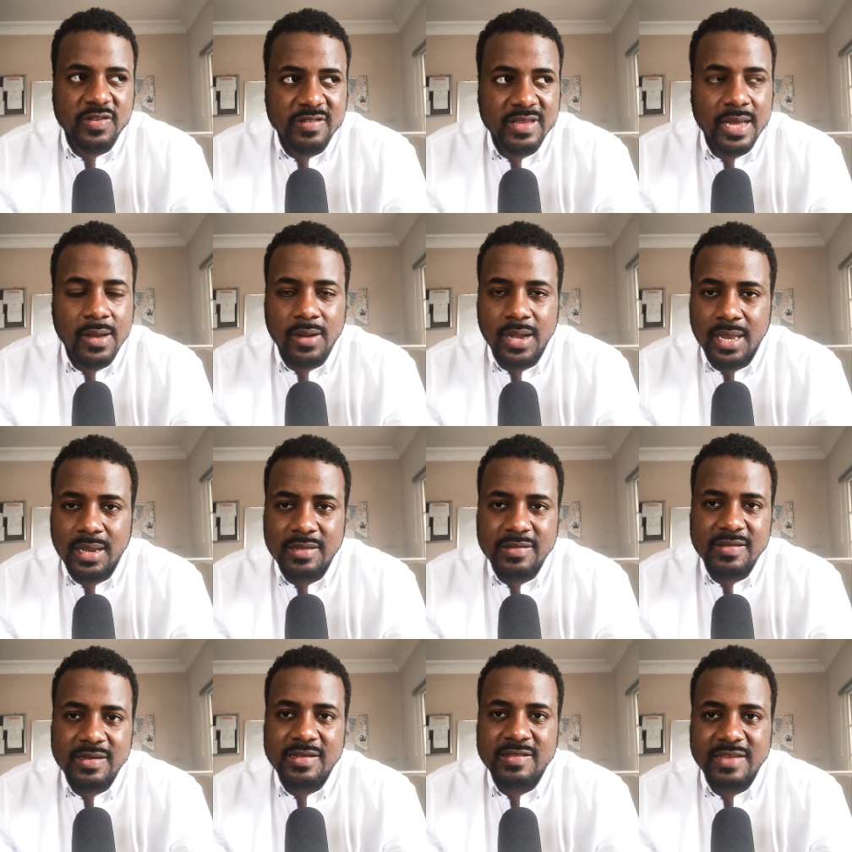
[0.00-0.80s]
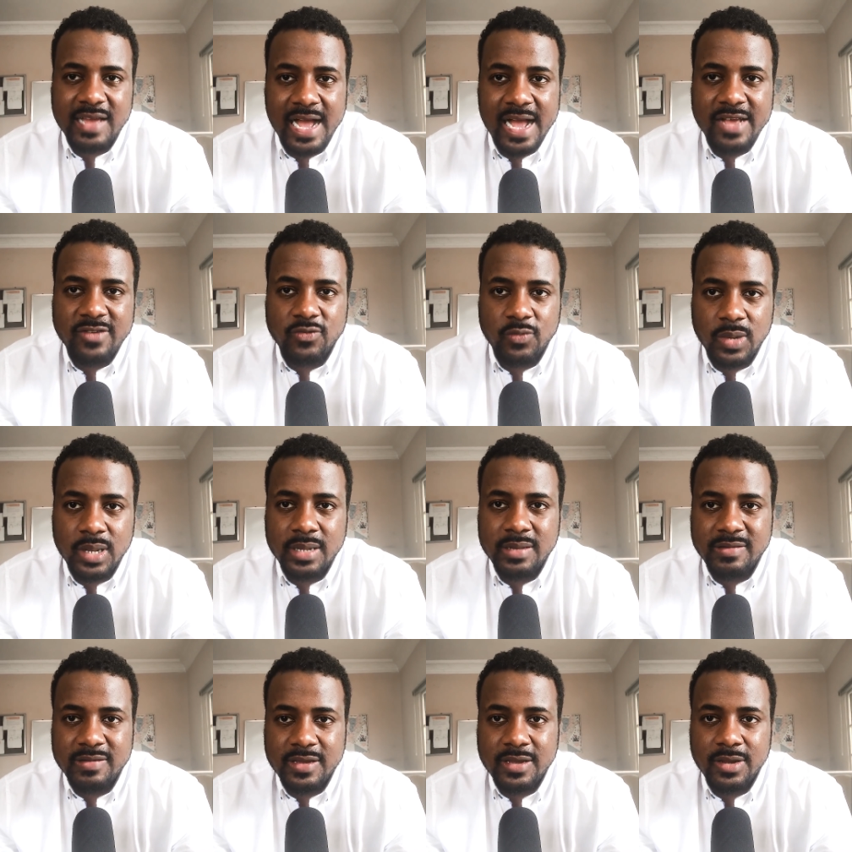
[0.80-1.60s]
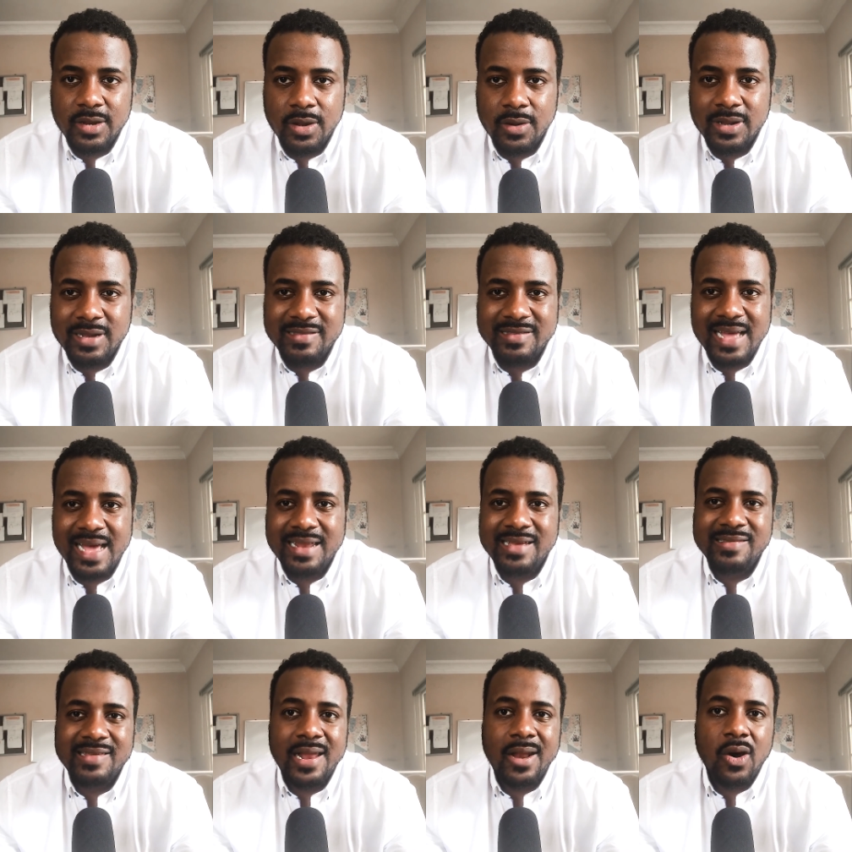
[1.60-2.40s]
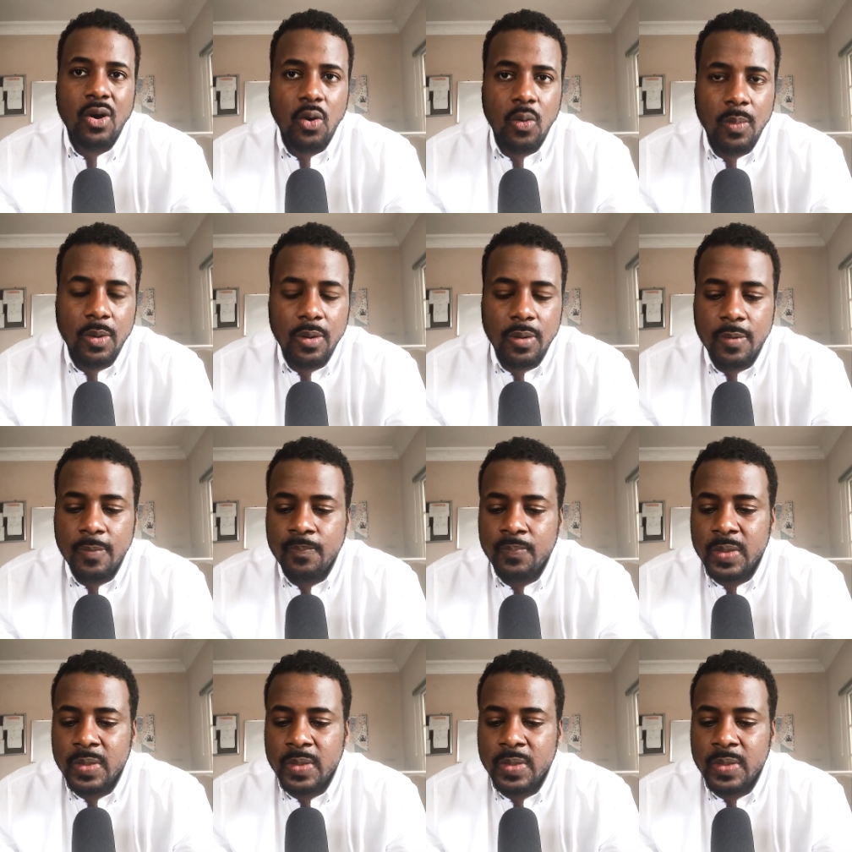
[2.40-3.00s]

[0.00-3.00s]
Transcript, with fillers: can say, okay, listen, this guy is willing to, he's not a homer.